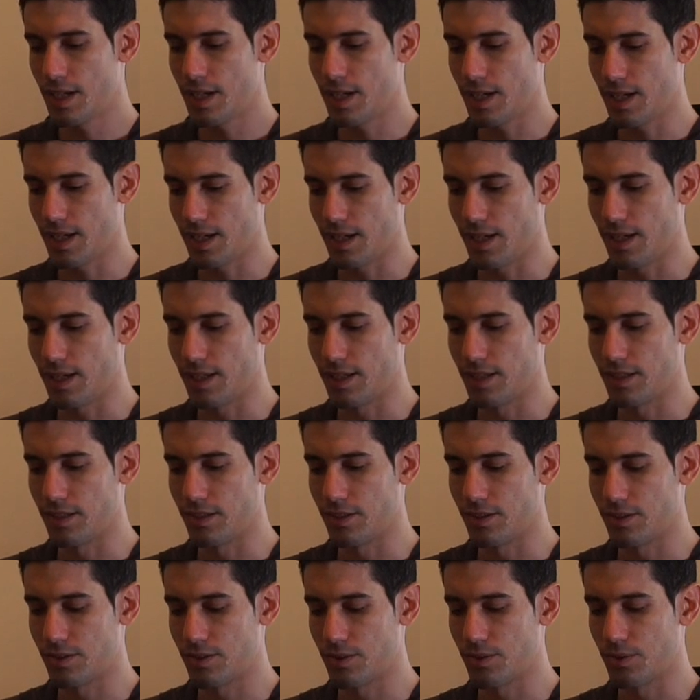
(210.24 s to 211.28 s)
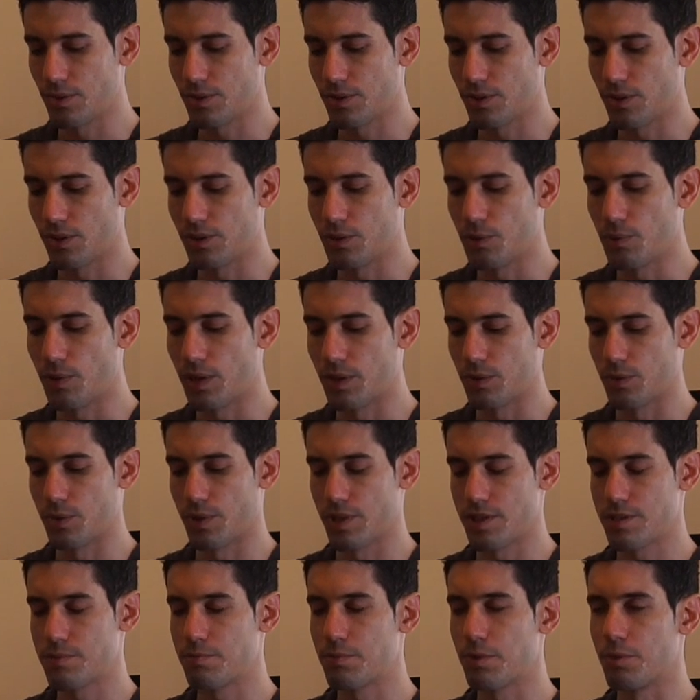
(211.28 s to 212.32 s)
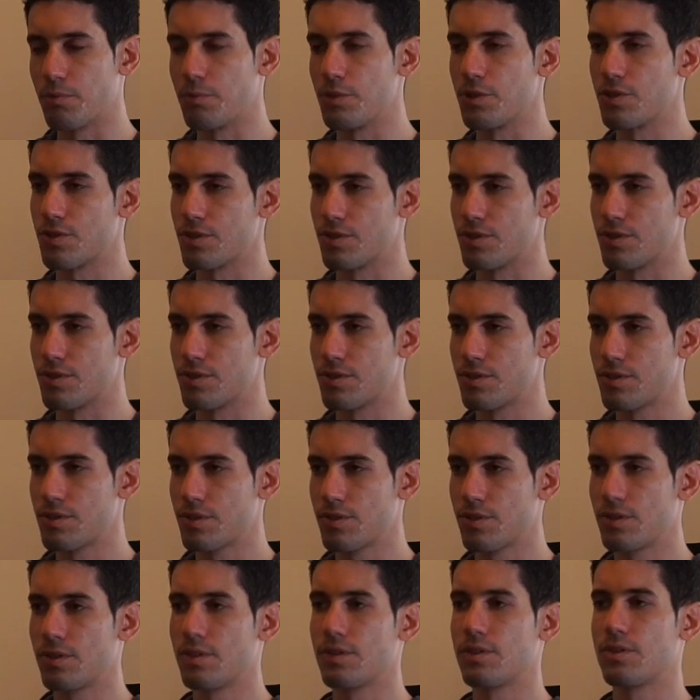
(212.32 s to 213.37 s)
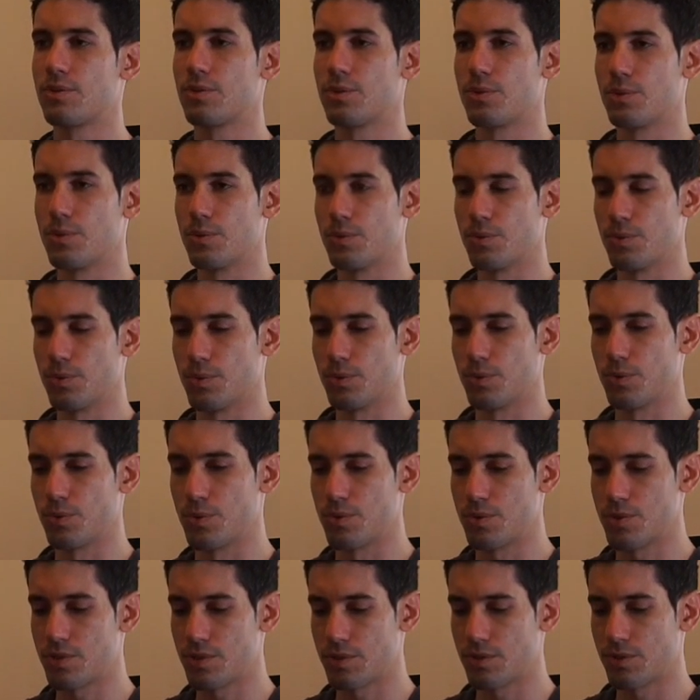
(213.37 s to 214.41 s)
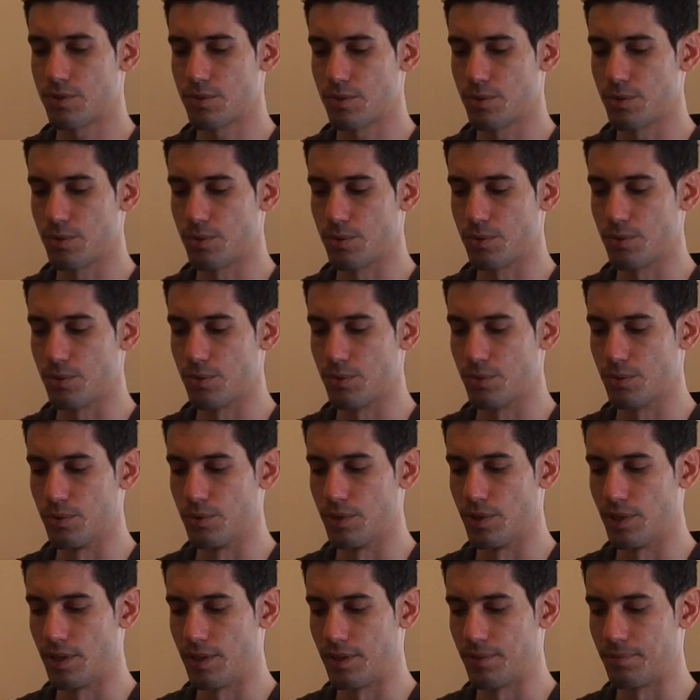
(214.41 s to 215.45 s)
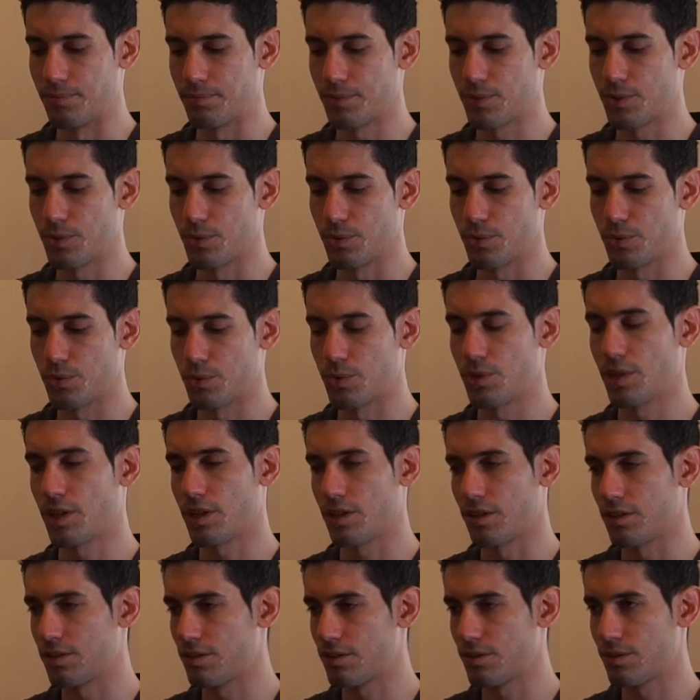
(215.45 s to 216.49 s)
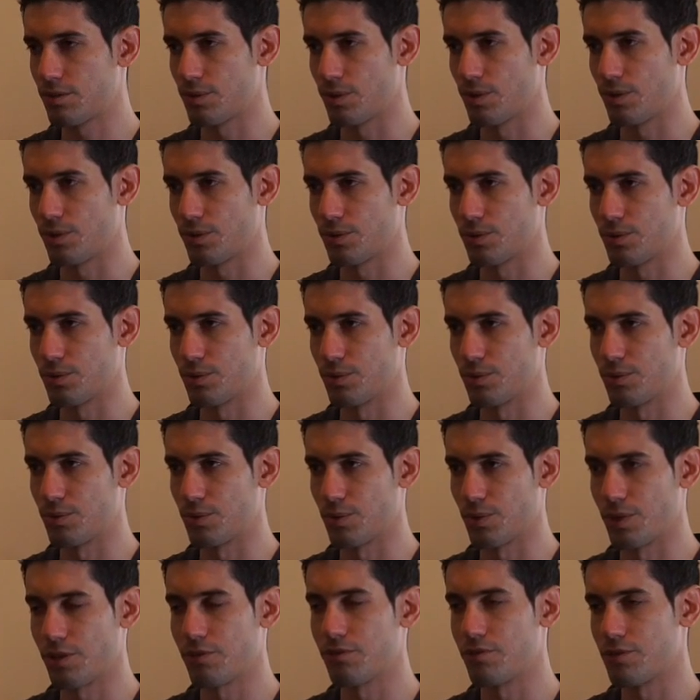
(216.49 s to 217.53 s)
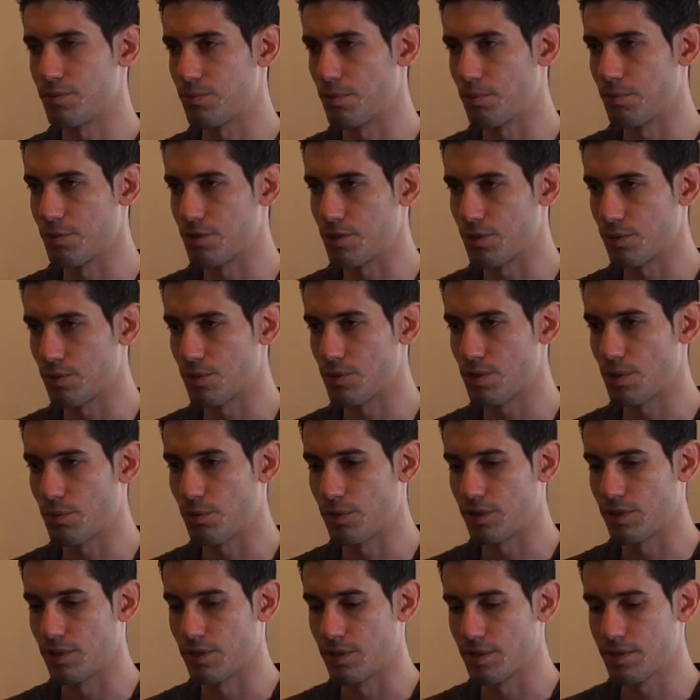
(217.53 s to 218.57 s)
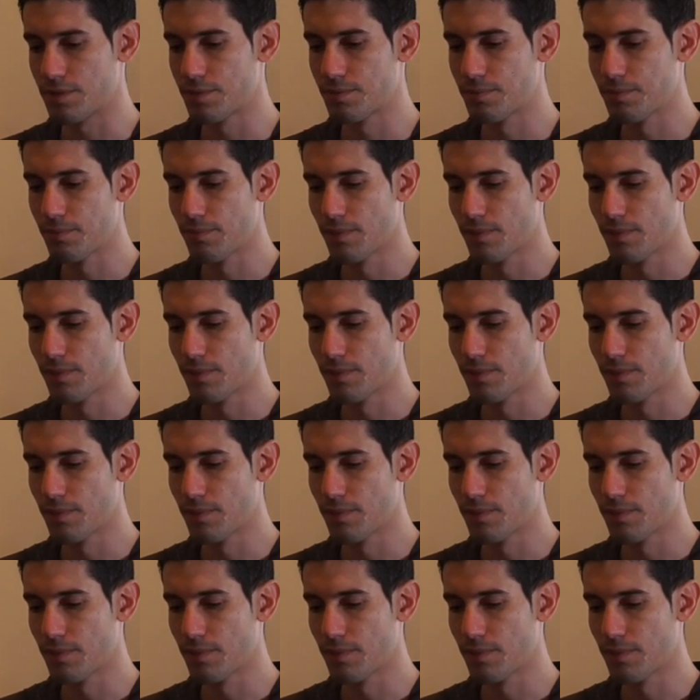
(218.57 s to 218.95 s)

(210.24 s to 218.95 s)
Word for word: and you're the only one who has permissions to to to, um, to, to, take it to, or to, to give this permission to someone else